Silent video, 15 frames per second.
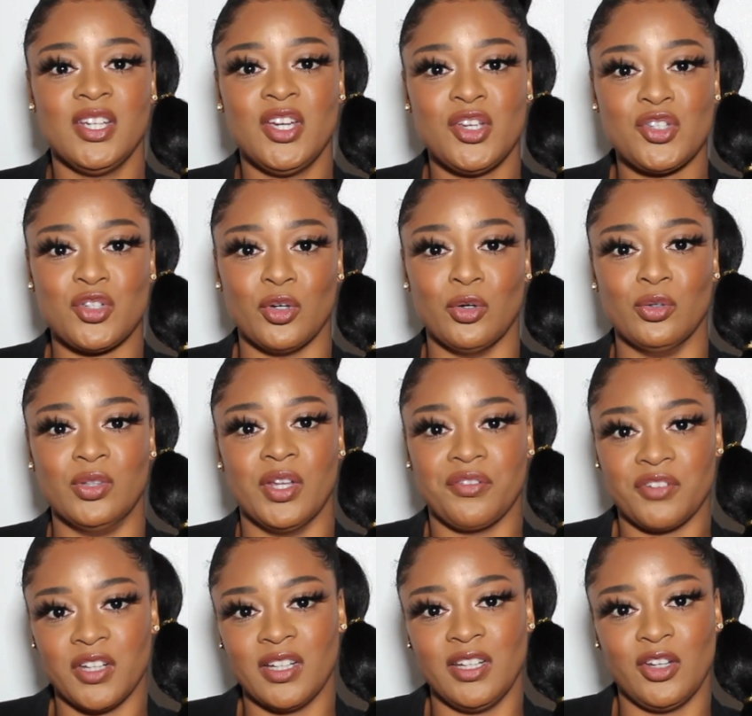So
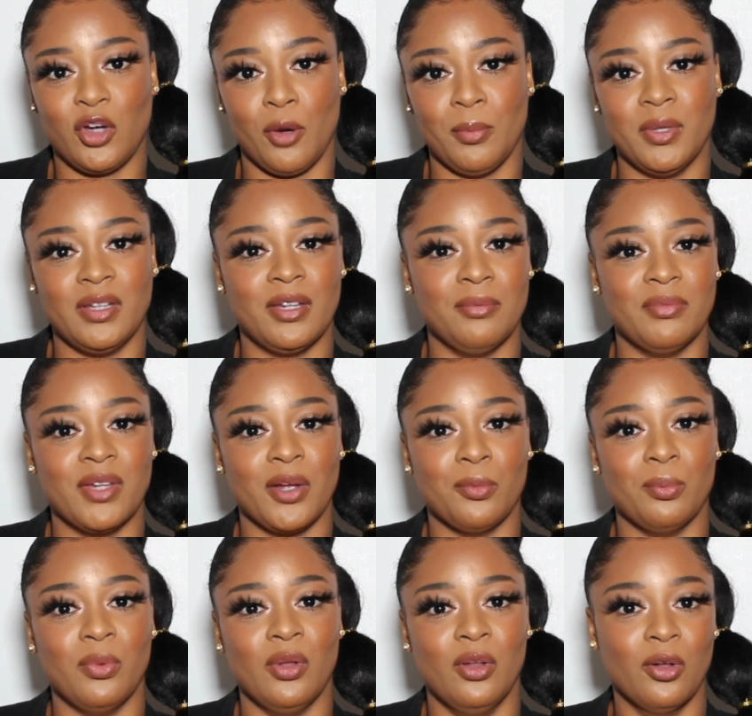definitely comment them
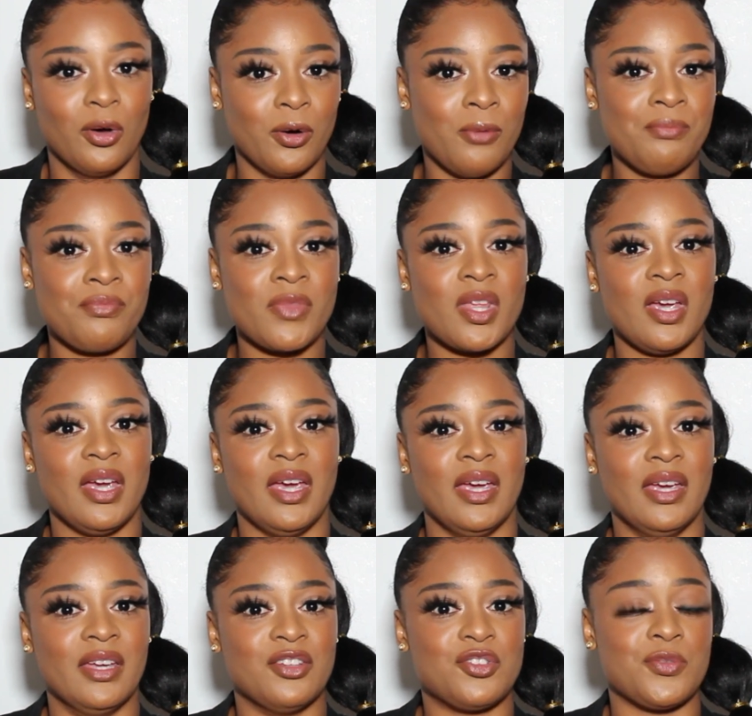down below,
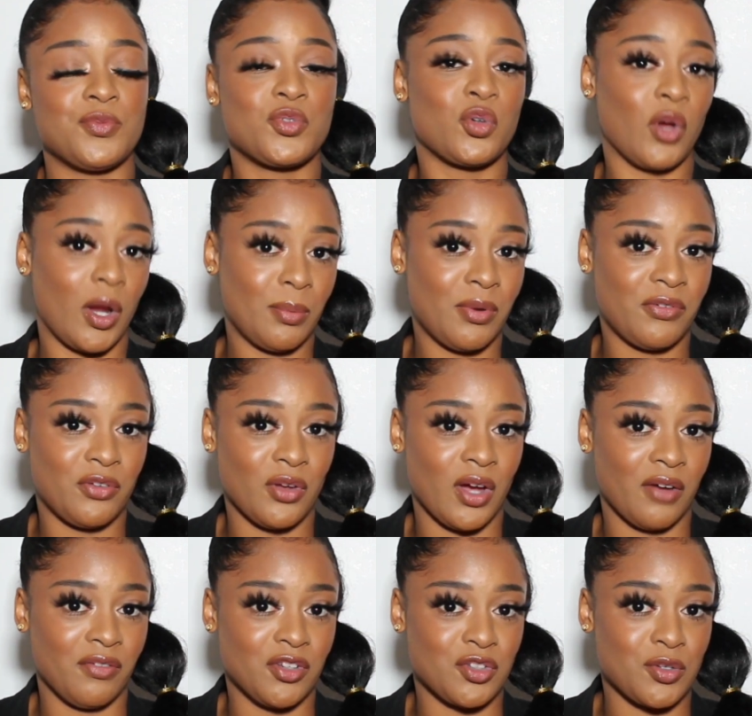and subscribe if you
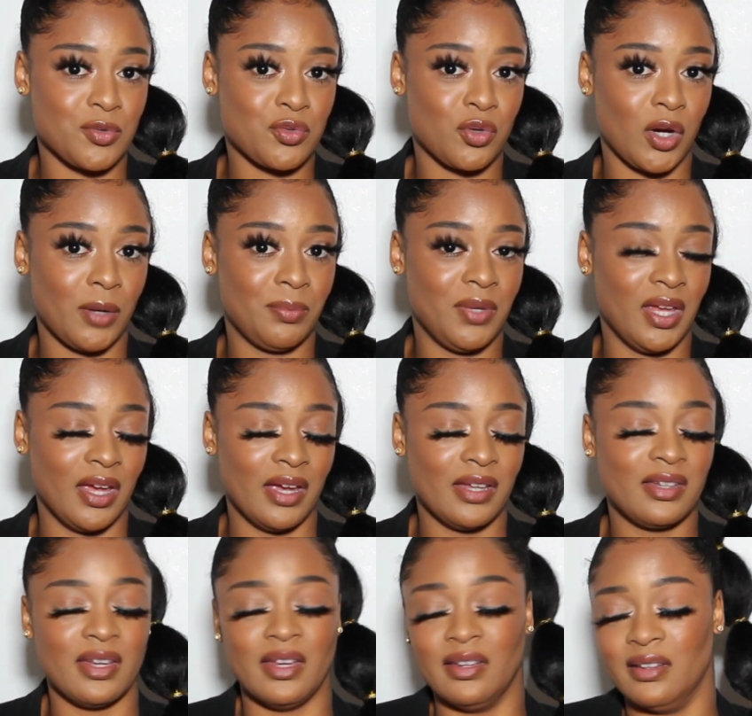haven't subscribed
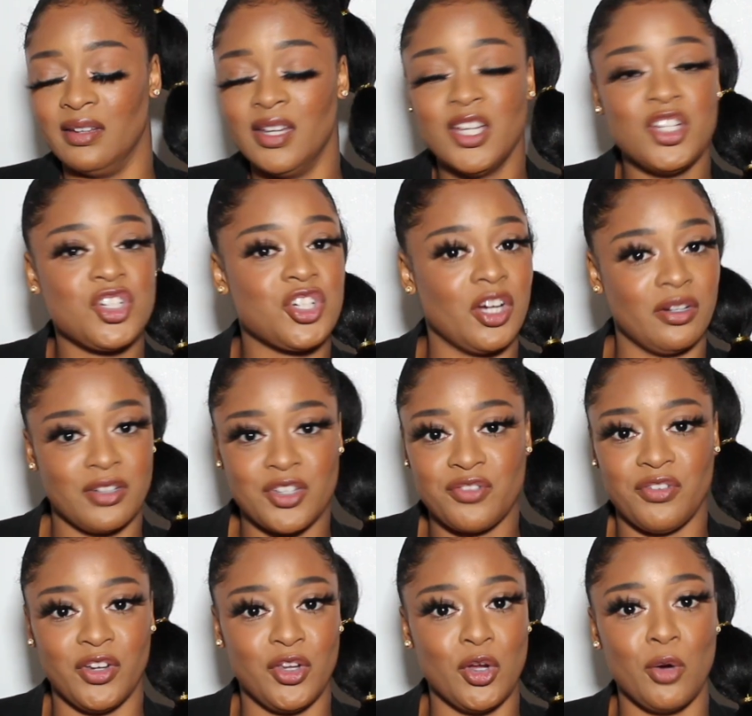yet, and share this
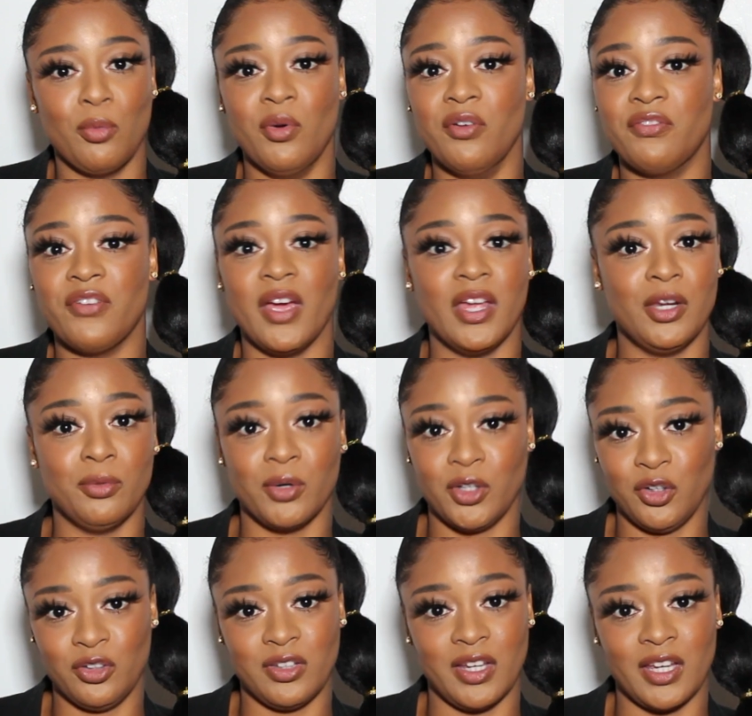video with anyone
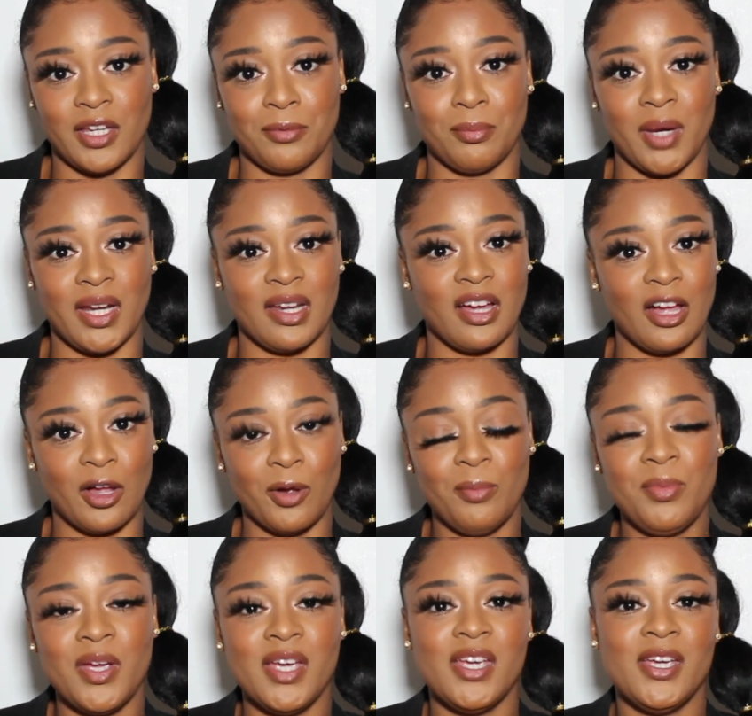you think it might help.